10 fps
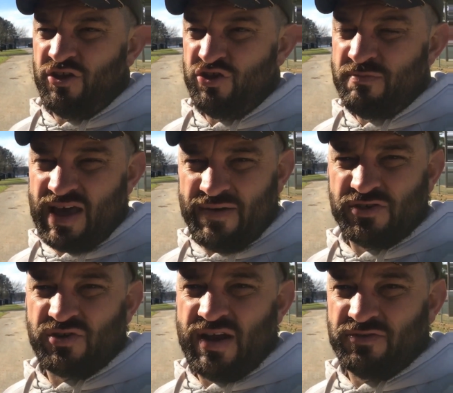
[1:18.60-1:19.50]
you may have a
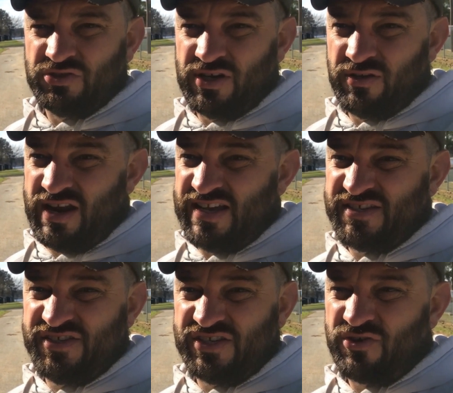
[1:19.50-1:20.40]
travel trailer that has
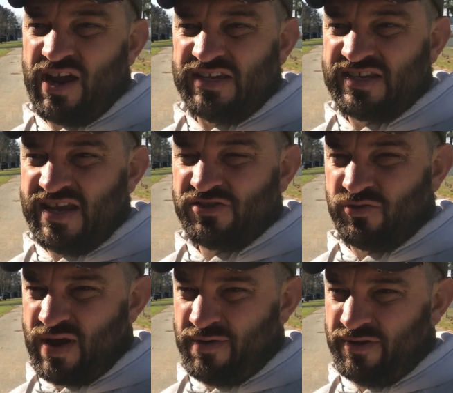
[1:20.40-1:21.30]
6 or 8 tents
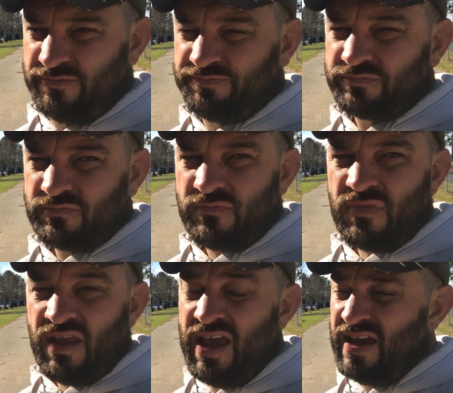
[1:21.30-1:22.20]
around it,
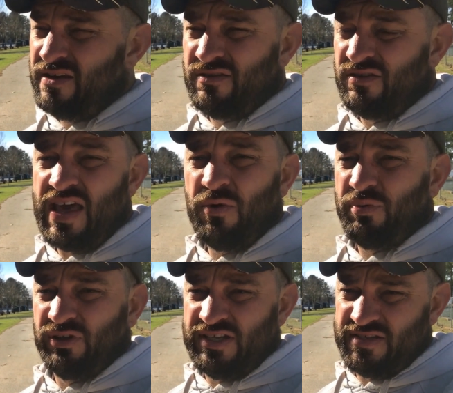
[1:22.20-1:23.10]
and they don't
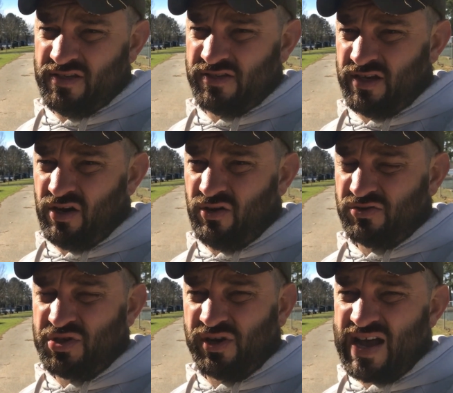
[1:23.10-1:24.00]
police this at all,
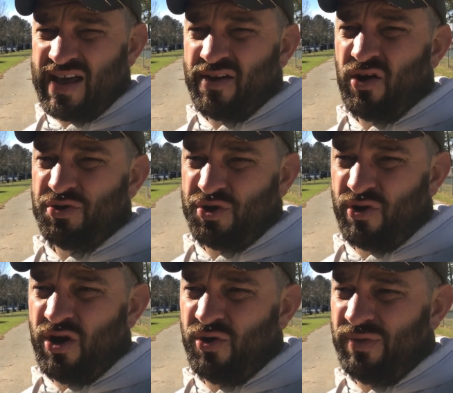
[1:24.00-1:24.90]
so you're kind of on
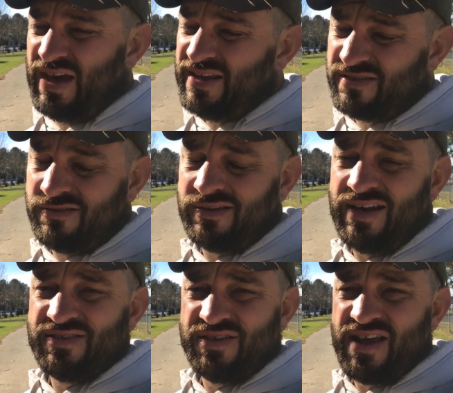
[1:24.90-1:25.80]
your own. That is
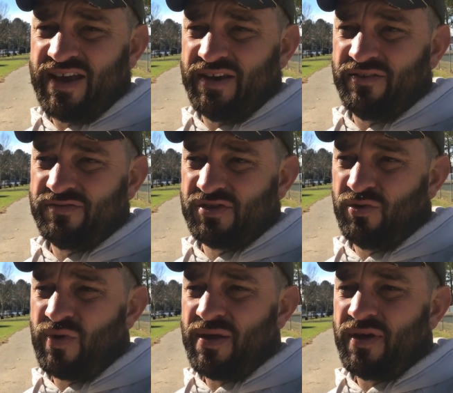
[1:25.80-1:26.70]
a negative. So
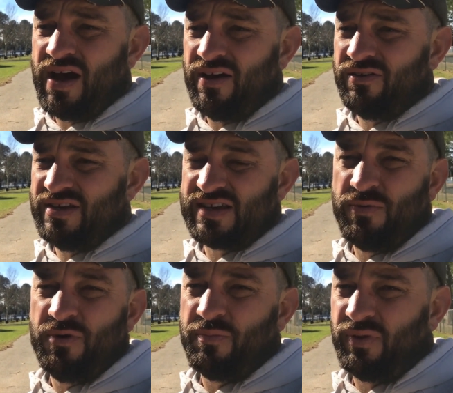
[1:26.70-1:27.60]
around the holidays, I
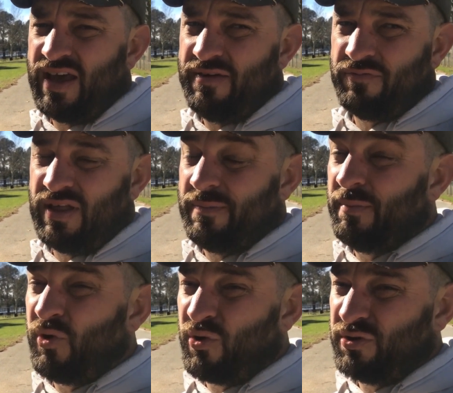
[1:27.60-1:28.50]
wouldn't plan for like
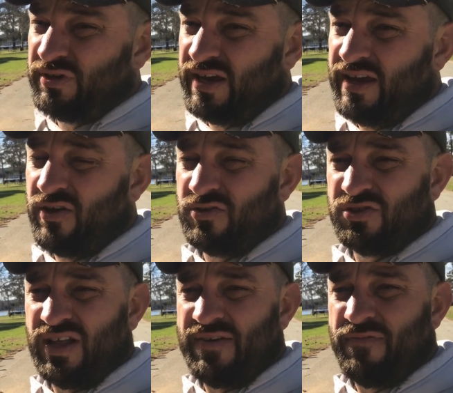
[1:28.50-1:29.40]
Memorial Day or
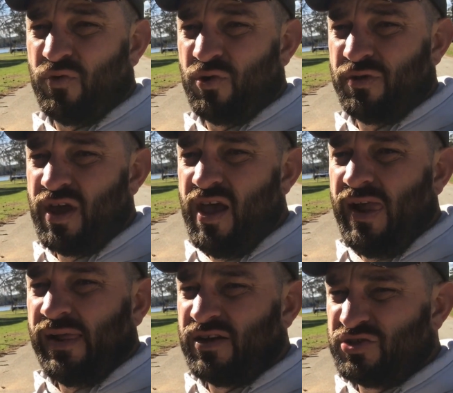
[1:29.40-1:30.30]
July 4th
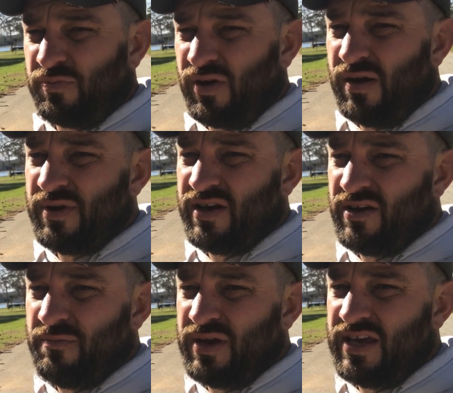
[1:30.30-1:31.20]
because you're probably
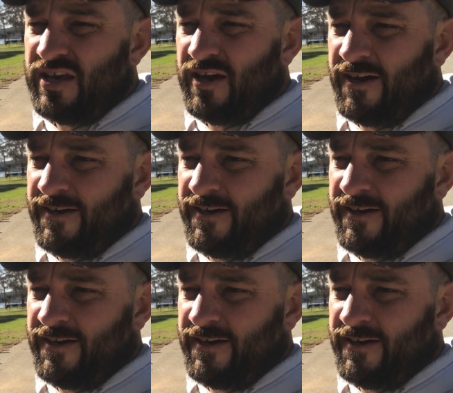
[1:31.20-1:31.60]
going to be